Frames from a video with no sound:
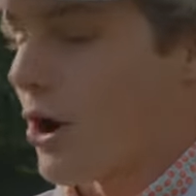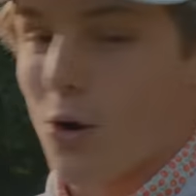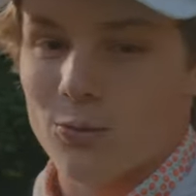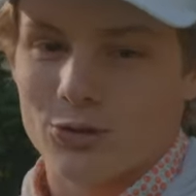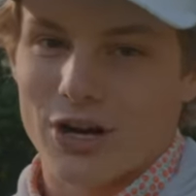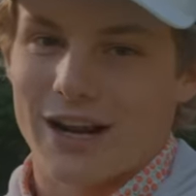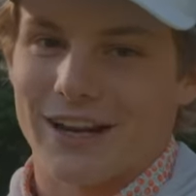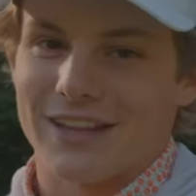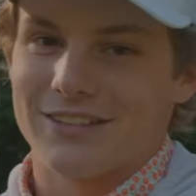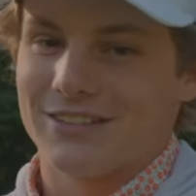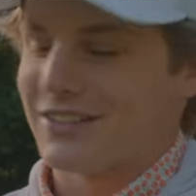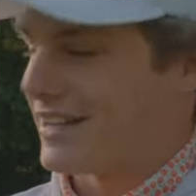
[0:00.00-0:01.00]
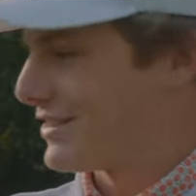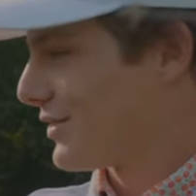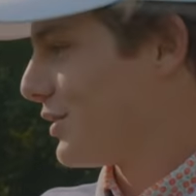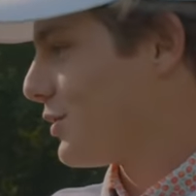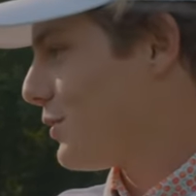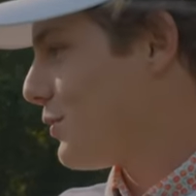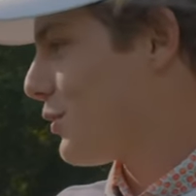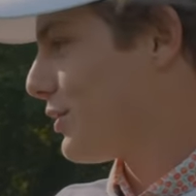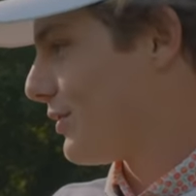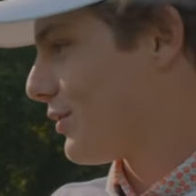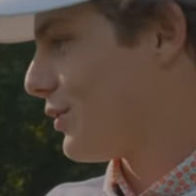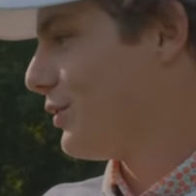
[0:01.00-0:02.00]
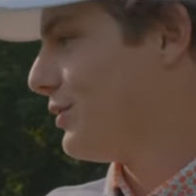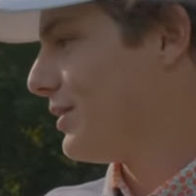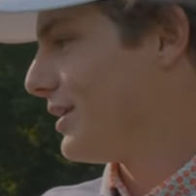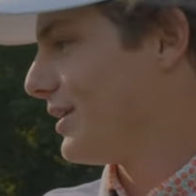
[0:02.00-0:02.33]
Too. Home track. It's a little bit more difficult, you